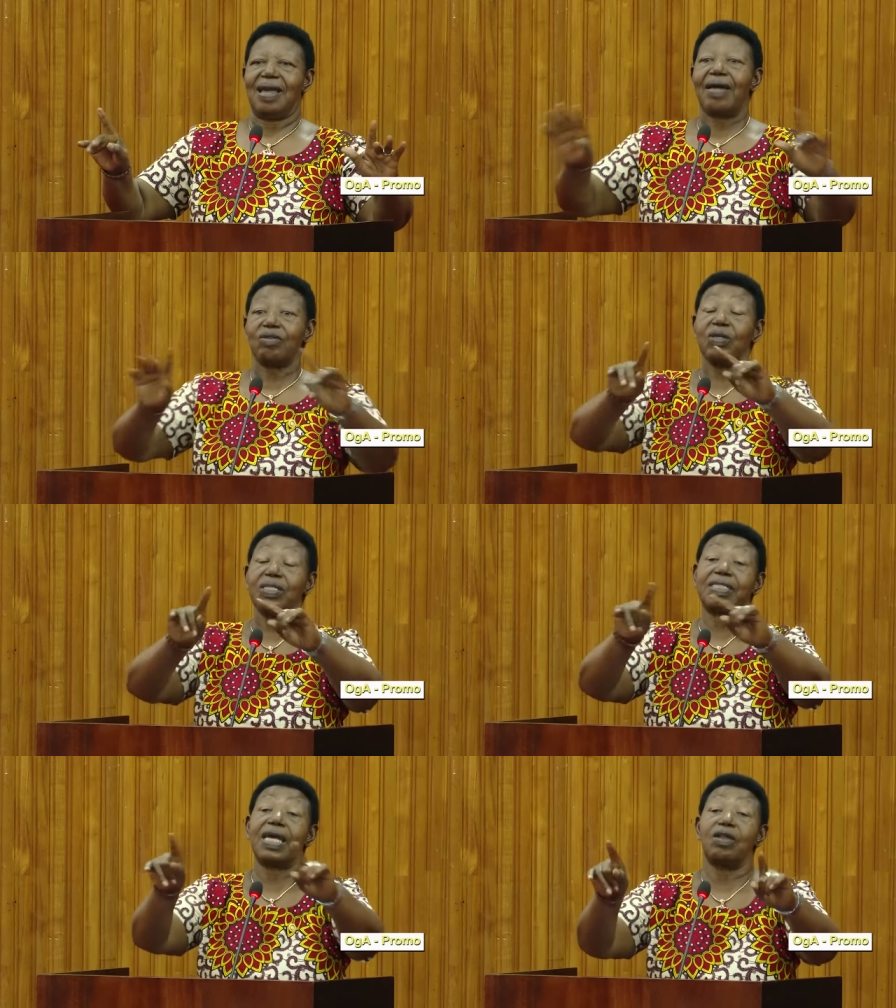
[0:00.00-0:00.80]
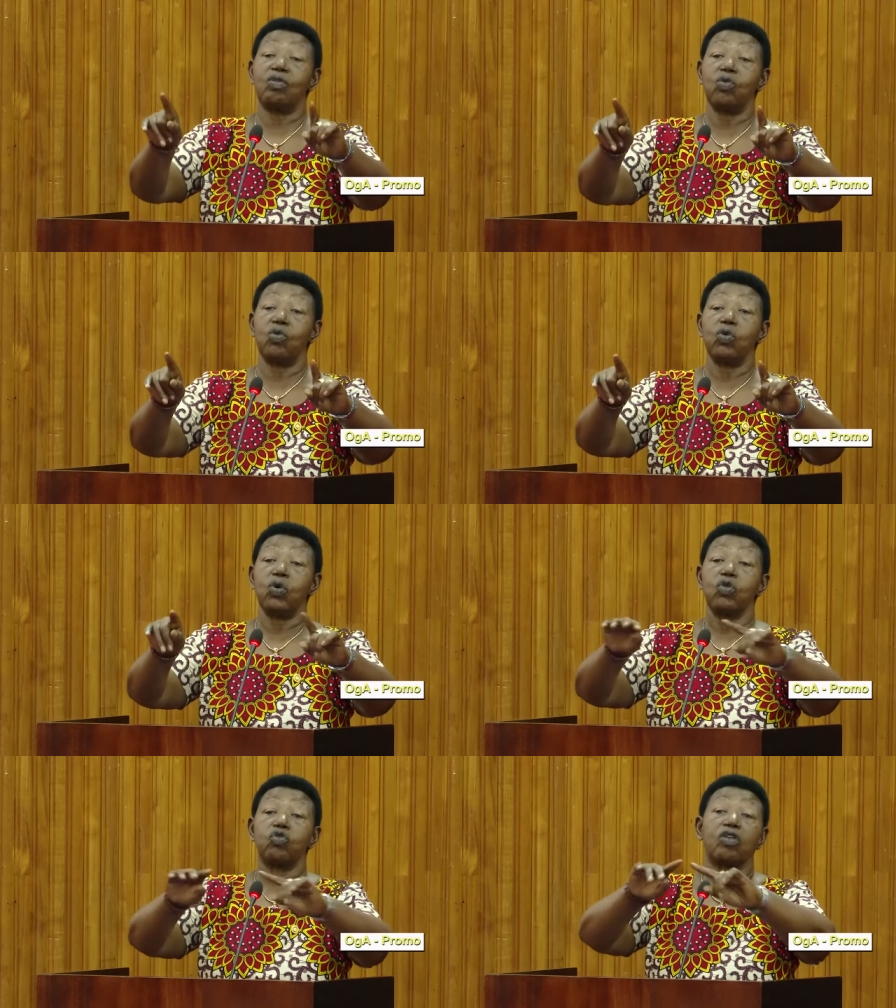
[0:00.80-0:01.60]
I don't tell you
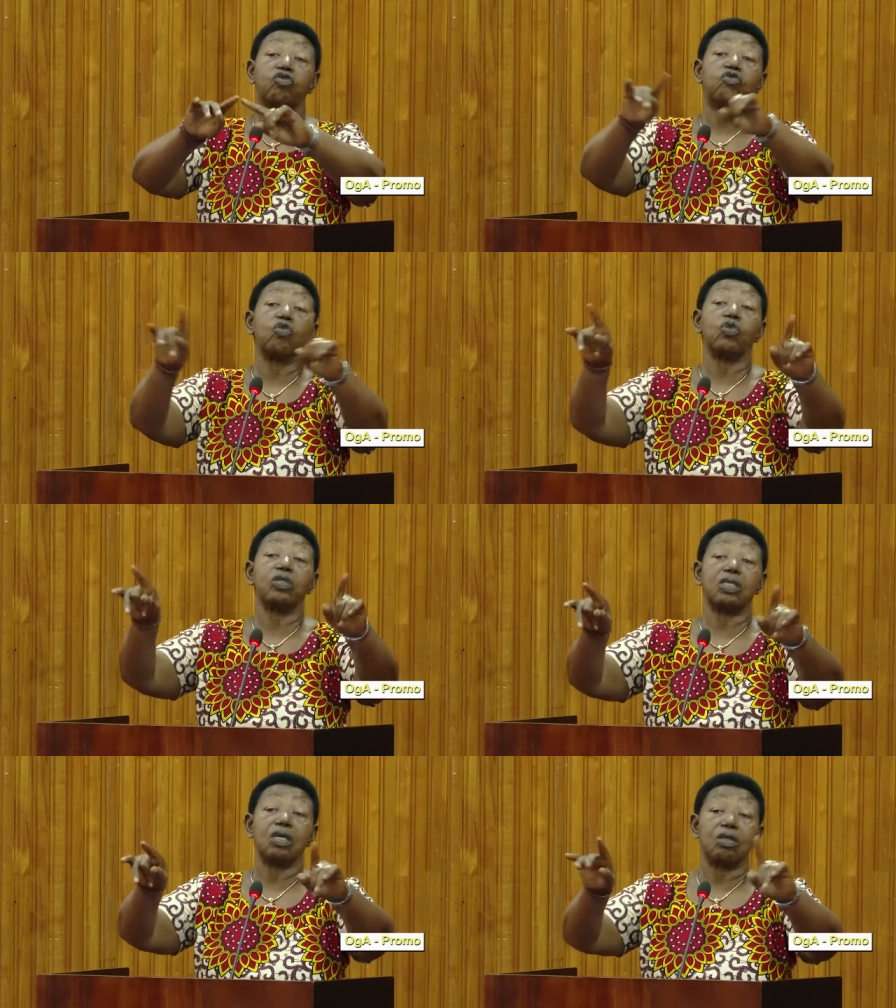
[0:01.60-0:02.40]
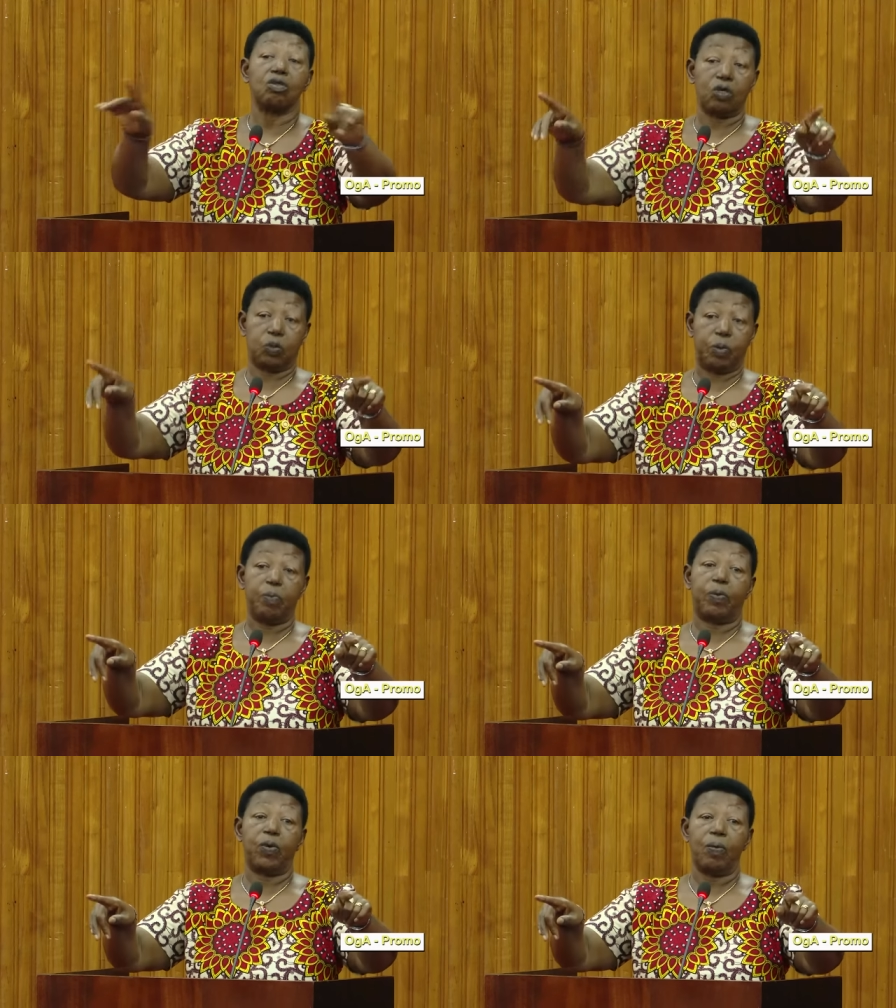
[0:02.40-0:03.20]
to choose those
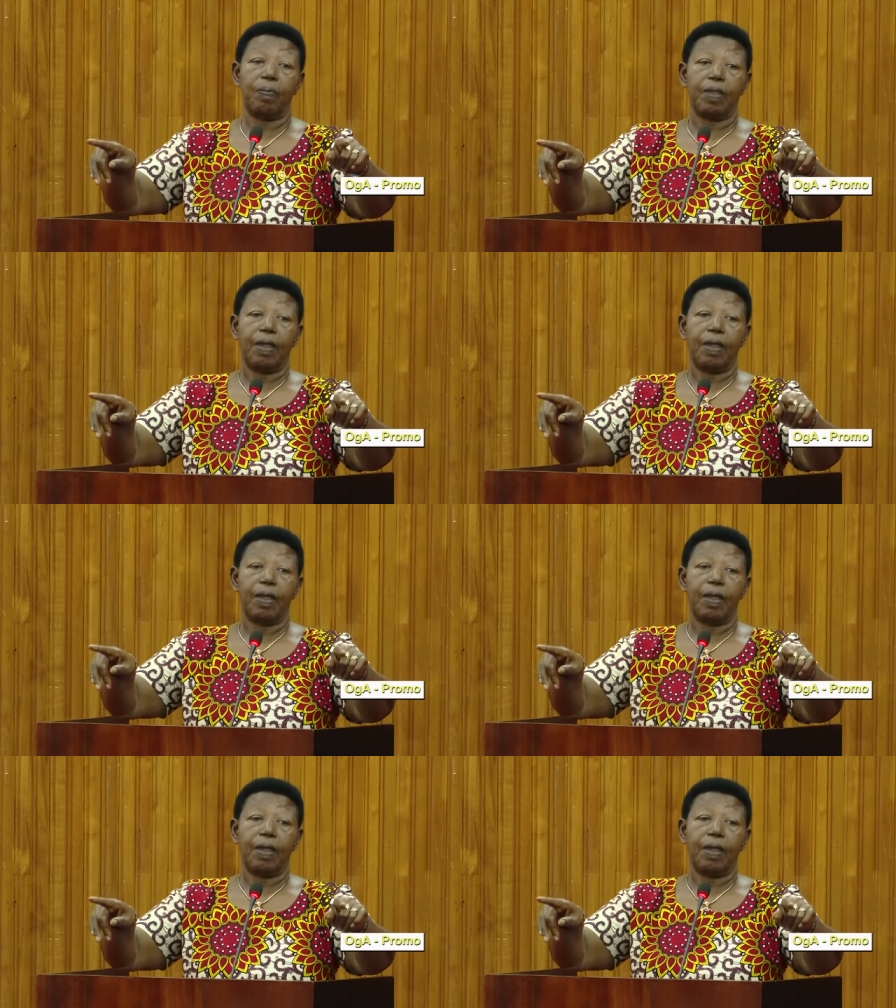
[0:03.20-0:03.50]
people